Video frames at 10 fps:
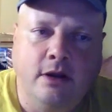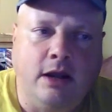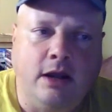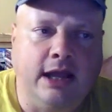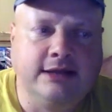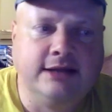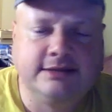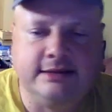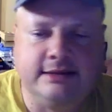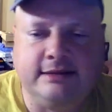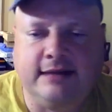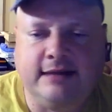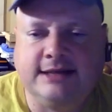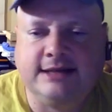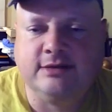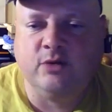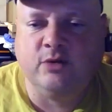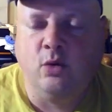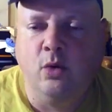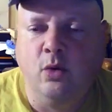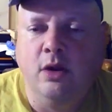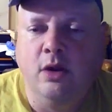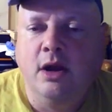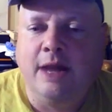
And there's all,